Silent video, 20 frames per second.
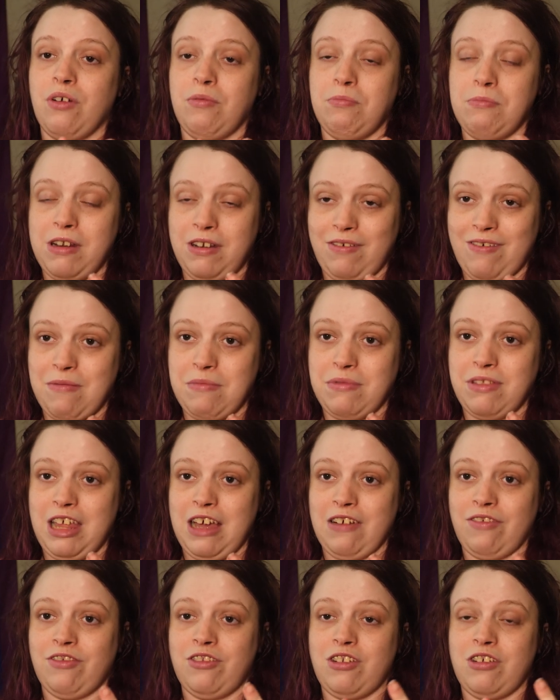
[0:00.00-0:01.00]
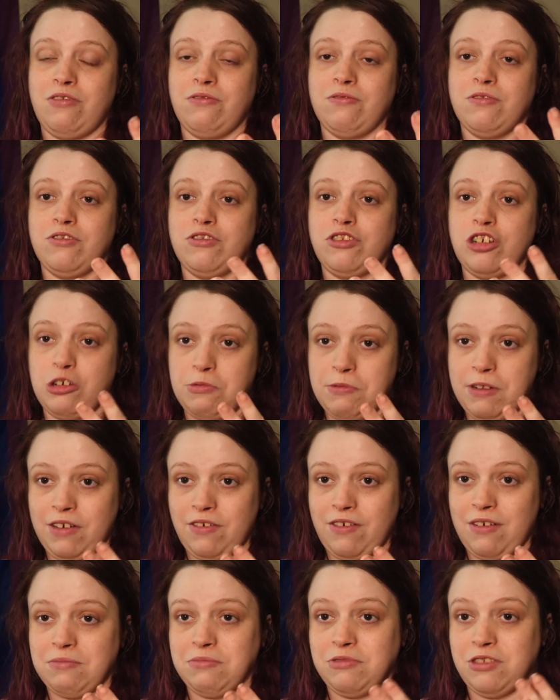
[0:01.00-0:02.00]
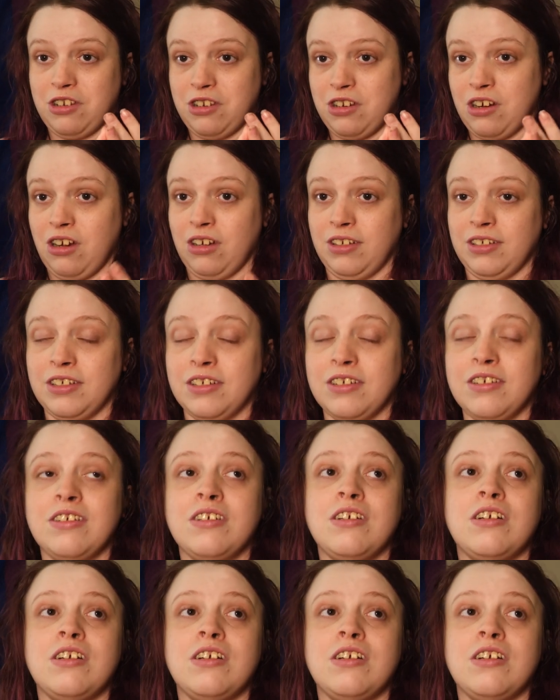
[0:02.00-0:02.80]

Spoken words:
1 milligram in the afternoon, and 2 milligrams at night.